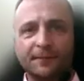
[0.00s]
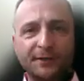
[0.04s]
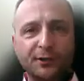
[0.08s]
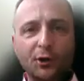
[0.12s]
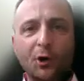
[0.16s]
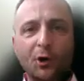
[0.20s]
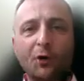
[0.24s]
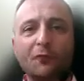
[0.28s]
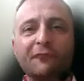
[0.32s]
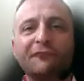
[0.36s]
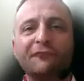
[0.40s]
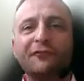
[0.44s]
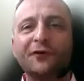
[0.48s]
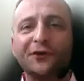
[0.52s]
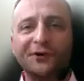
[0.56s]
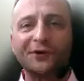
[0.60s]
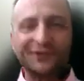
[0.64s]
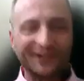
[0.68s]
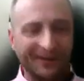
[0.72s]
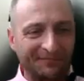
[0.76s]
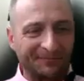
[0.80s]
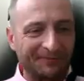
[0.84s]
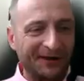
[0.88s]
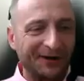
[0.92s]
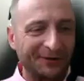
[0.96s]
bit
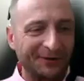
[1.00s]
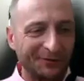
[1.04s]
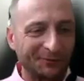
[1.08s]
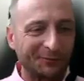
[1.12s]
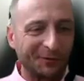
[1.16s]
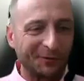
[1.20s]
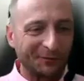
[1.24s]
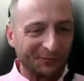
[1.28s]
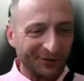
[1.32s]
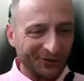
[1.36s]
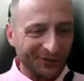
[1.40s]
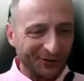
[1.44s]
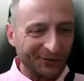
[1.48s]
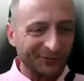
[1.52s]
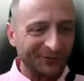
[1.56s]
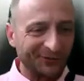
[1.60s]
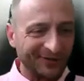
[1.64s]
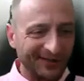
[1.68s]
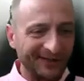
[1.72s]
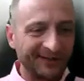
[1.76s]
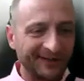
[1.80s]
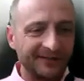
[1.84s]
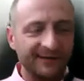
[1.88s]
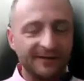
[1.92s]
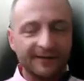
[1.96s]
covert about what we're
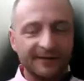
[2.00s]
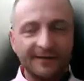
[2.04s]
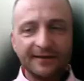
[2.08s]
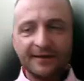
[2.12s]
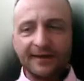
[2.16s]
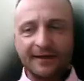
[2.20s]
doing.